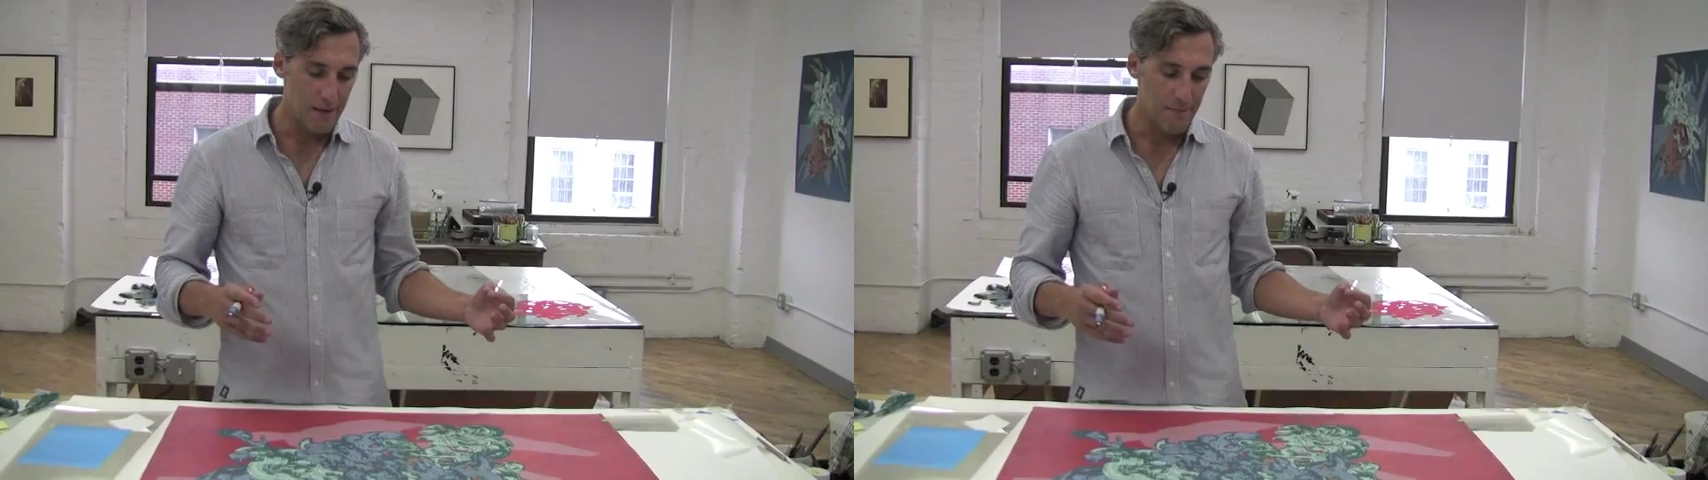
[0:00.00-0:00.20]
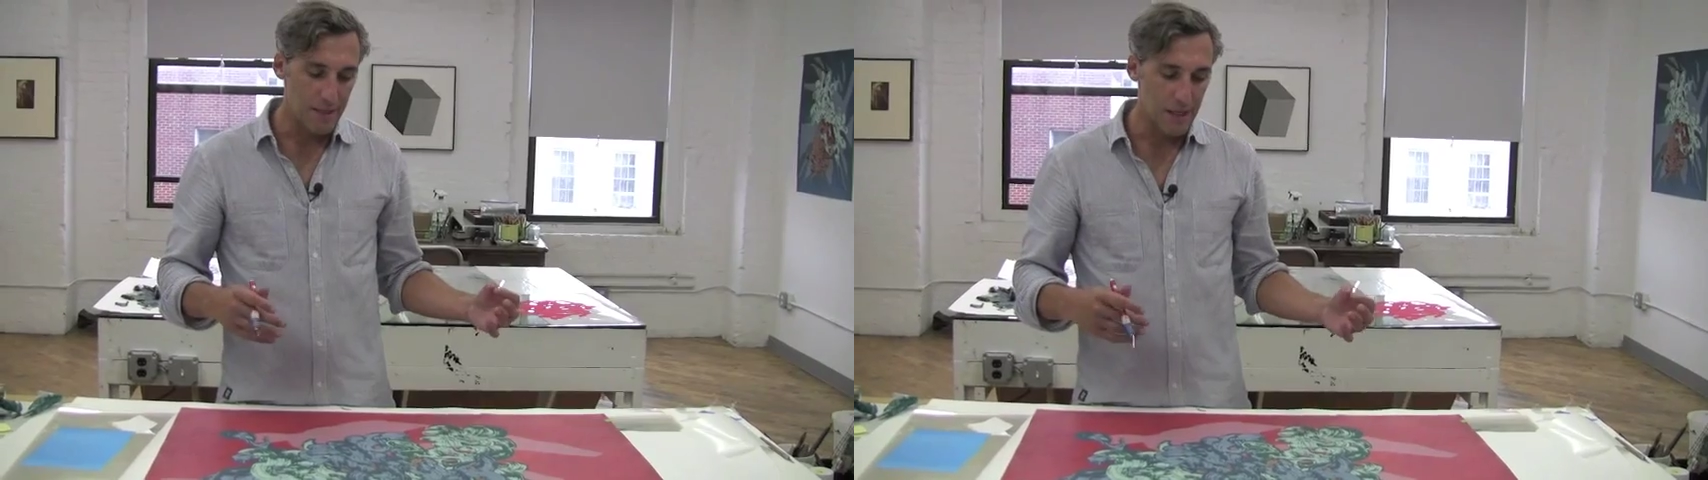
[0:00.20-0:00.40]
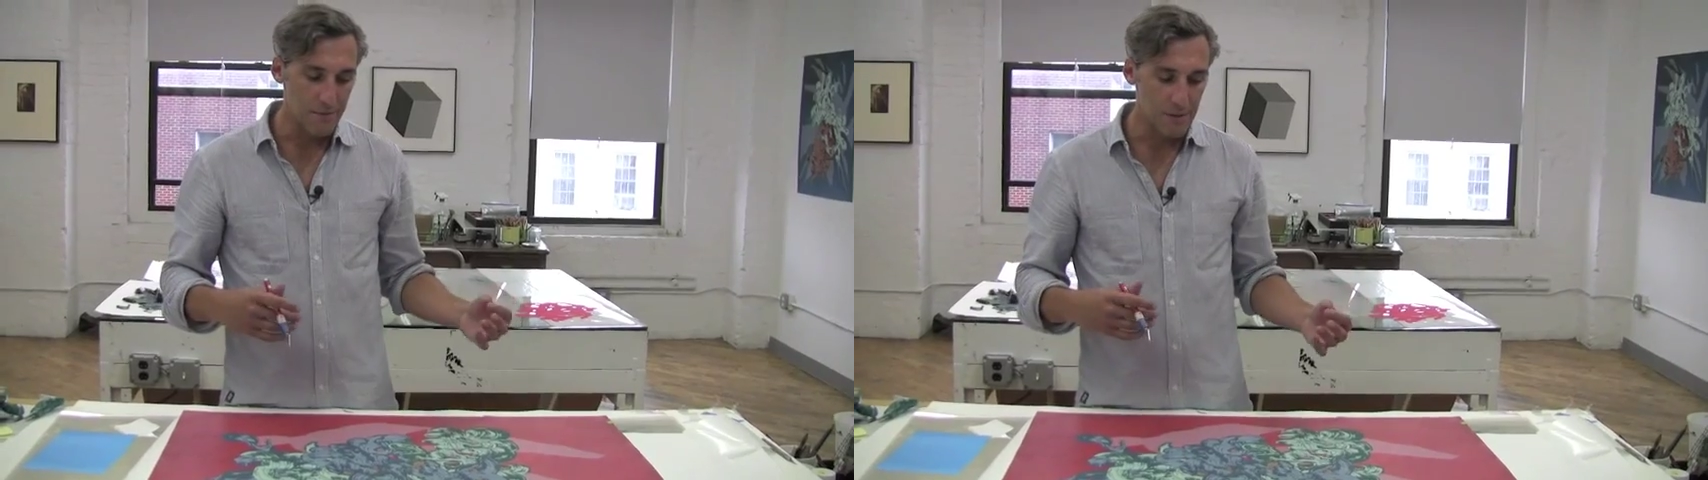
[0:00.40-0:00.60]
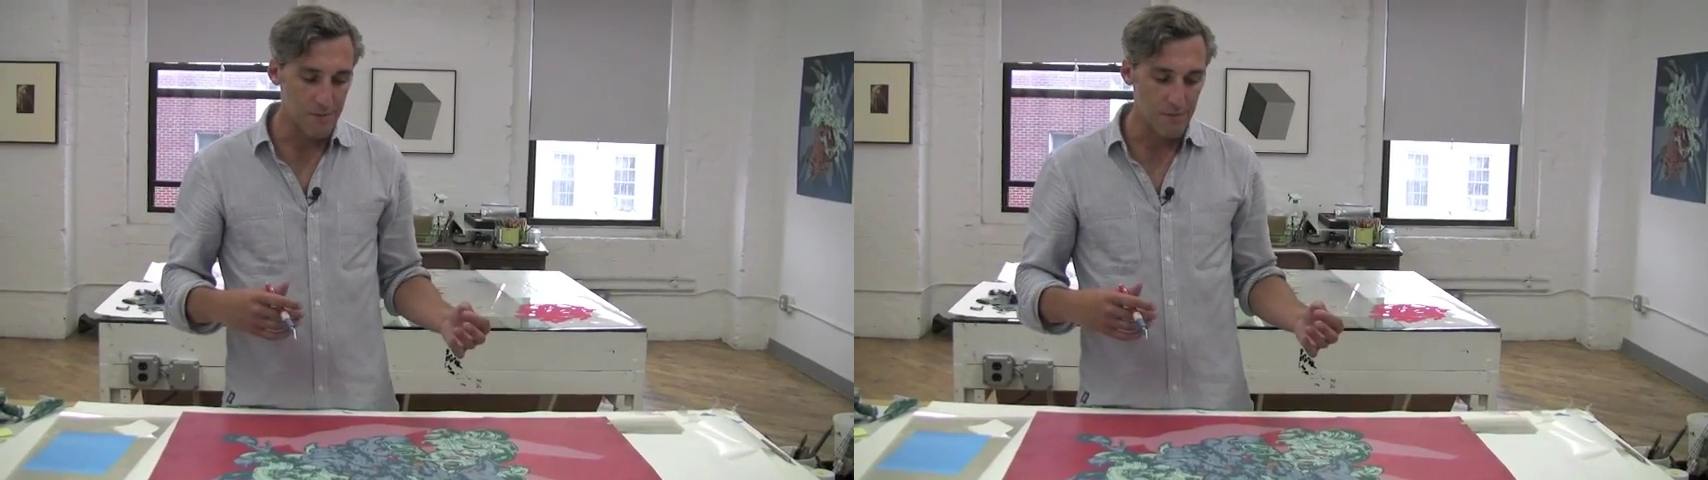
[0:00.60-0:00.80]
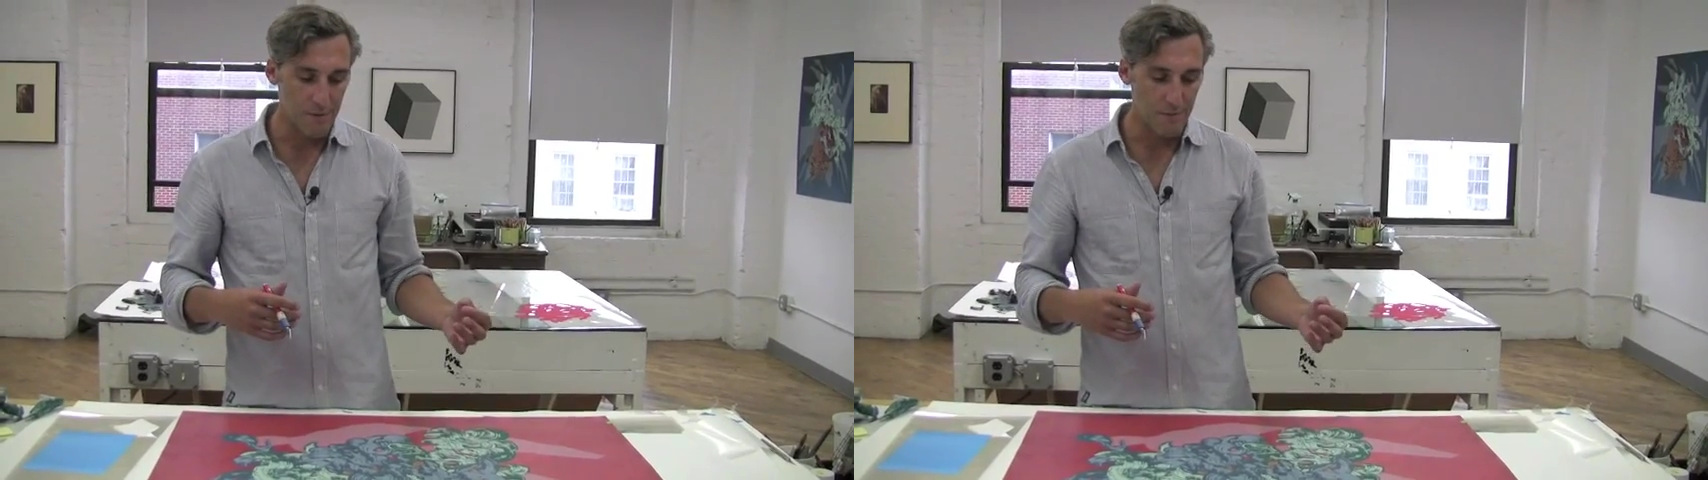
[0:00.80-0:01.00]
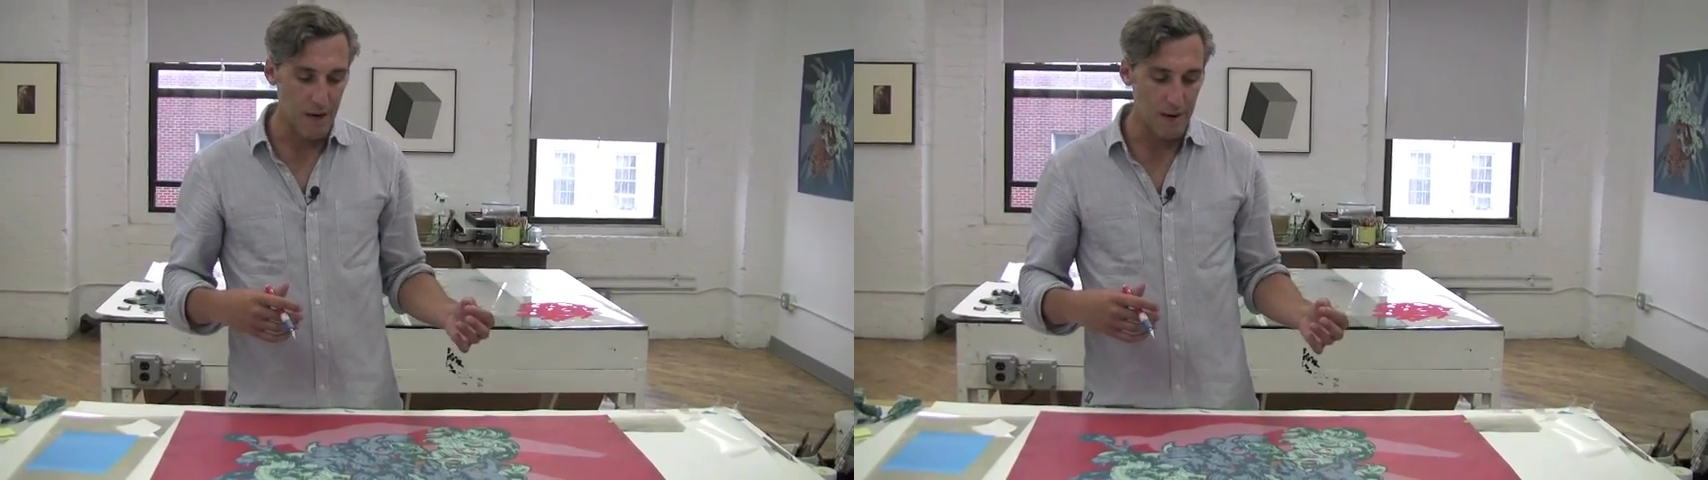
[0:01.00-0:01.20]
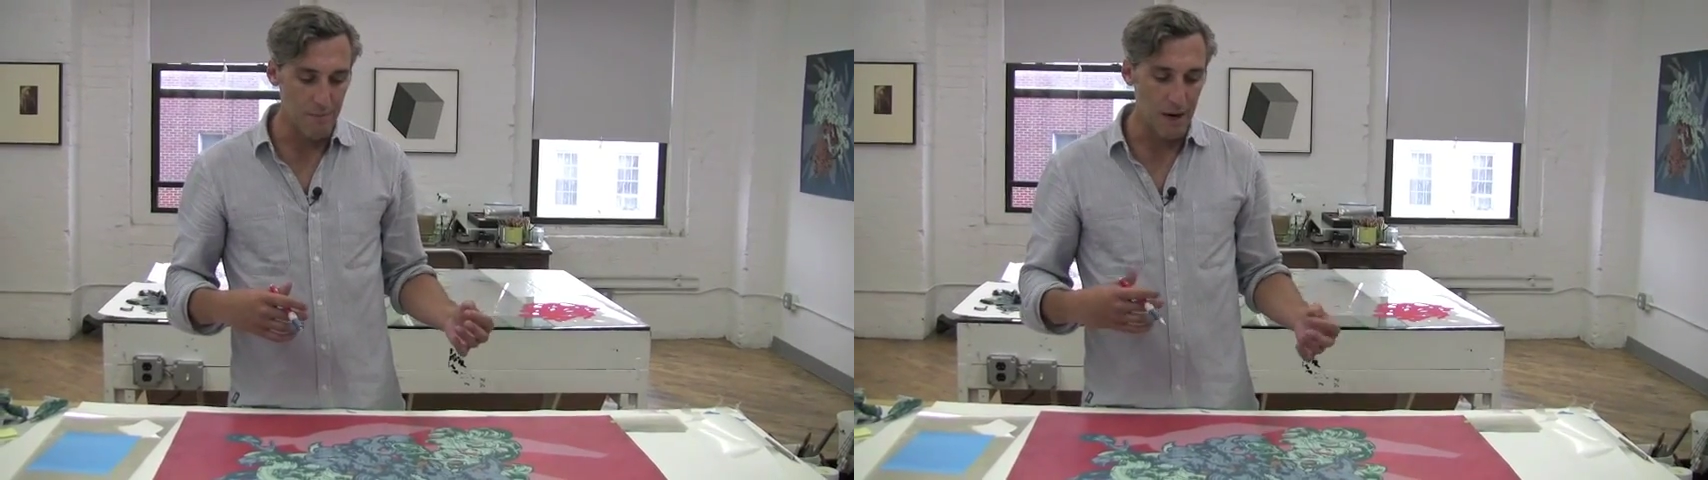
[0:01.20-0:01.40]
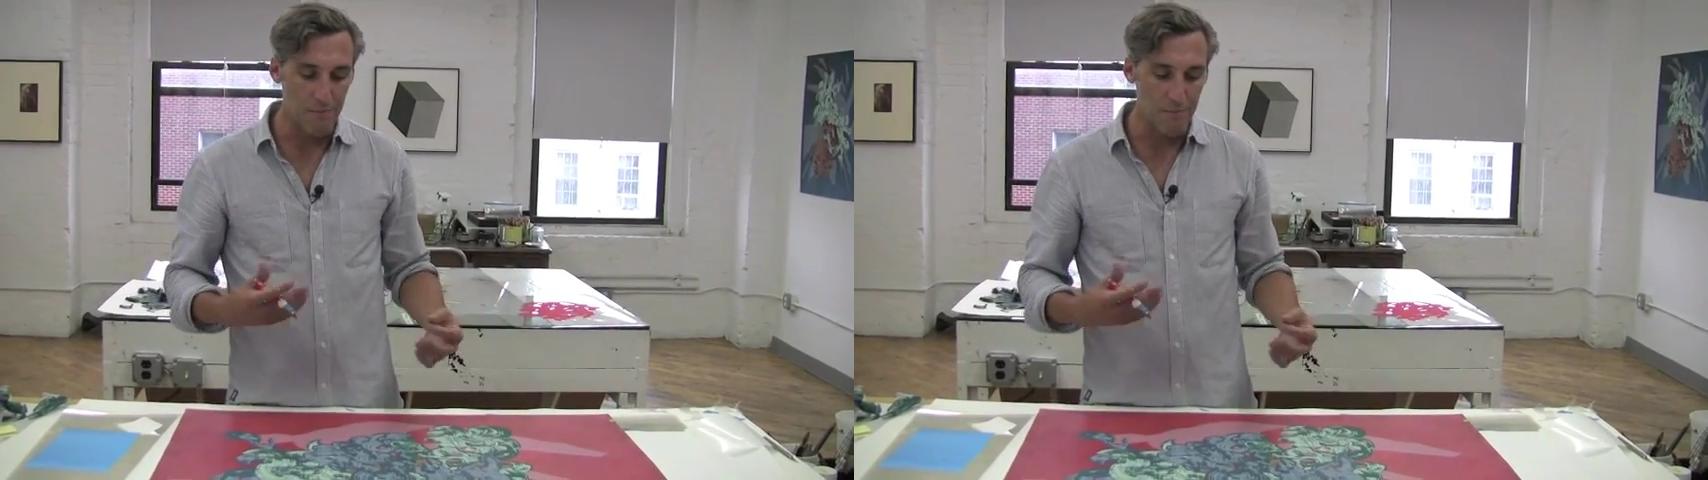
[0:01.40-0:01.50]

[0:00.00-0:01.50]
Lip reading: it becomes my